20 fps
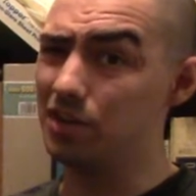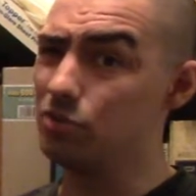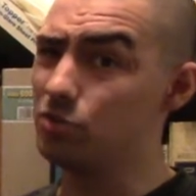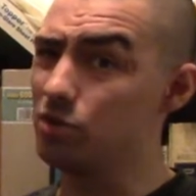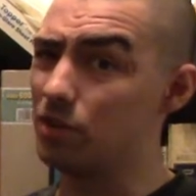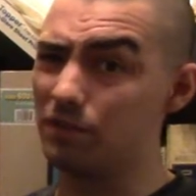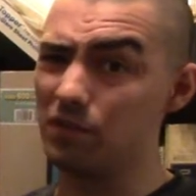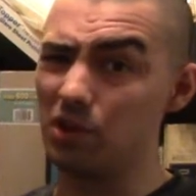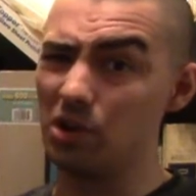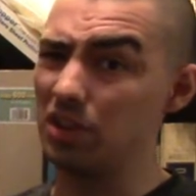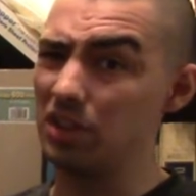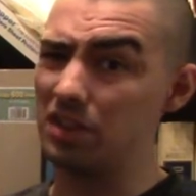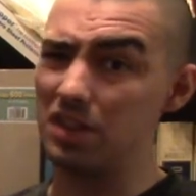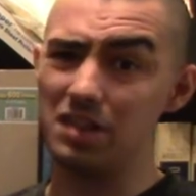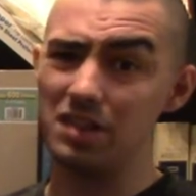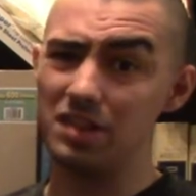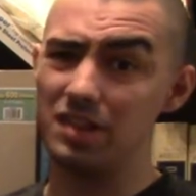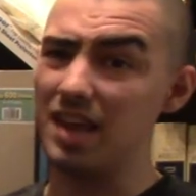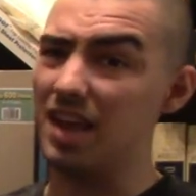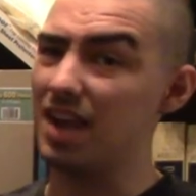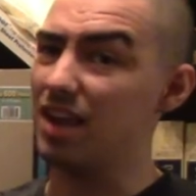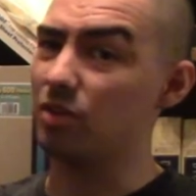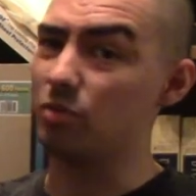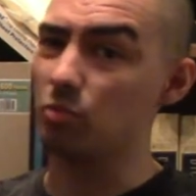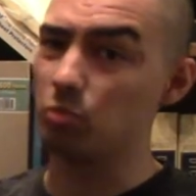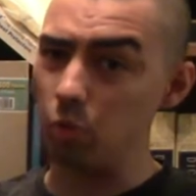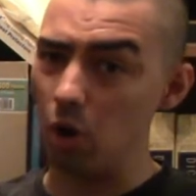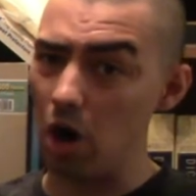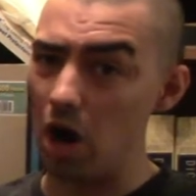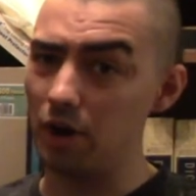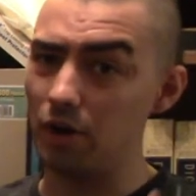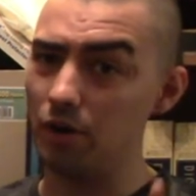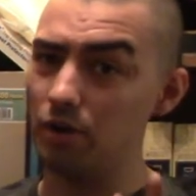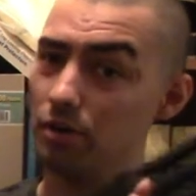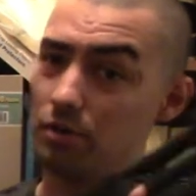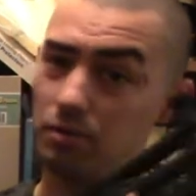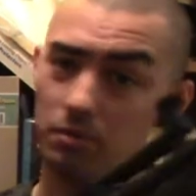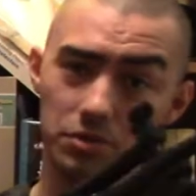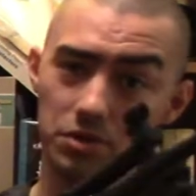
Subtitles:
you could throw this in sand, water,